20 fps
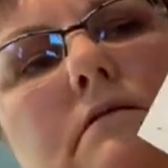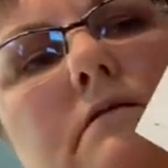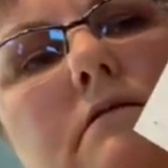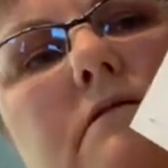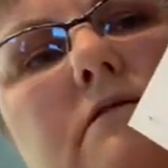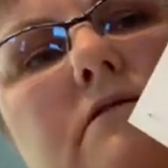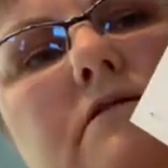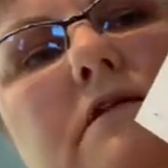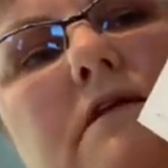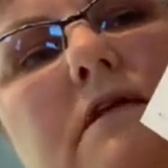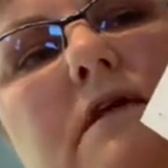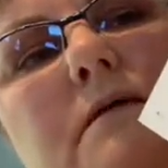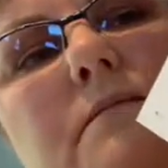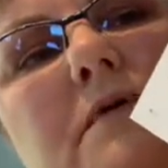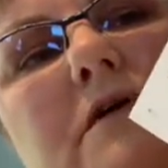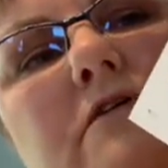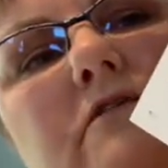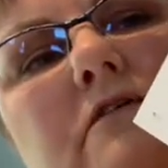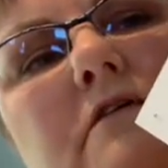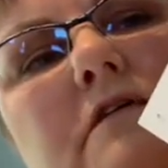See that
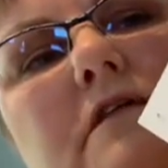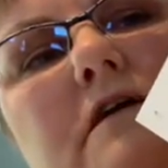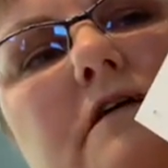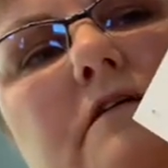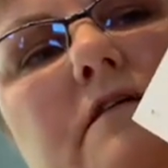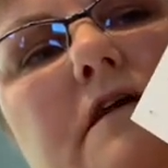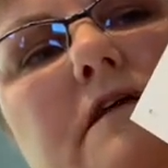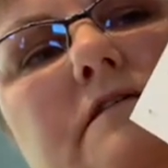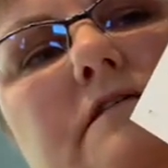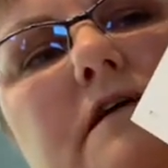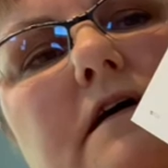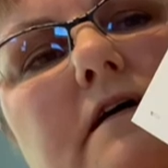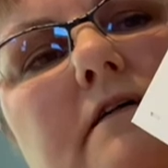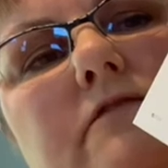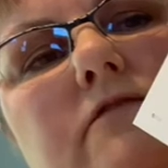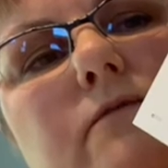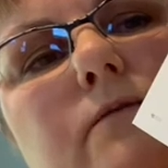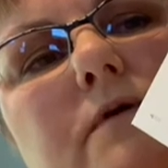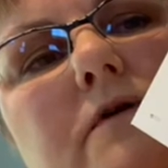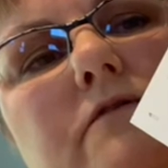picture there? That's a half
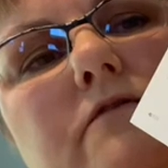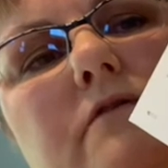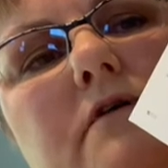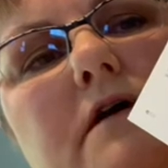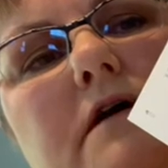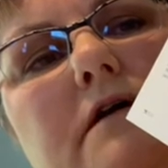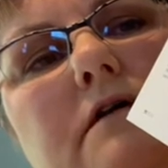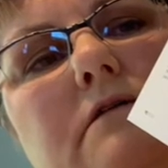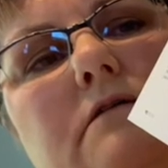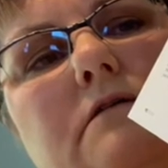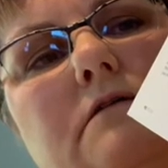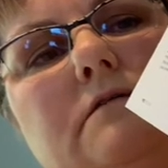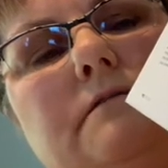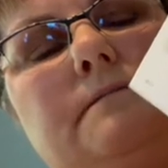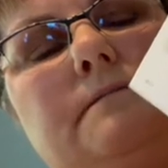square triangle.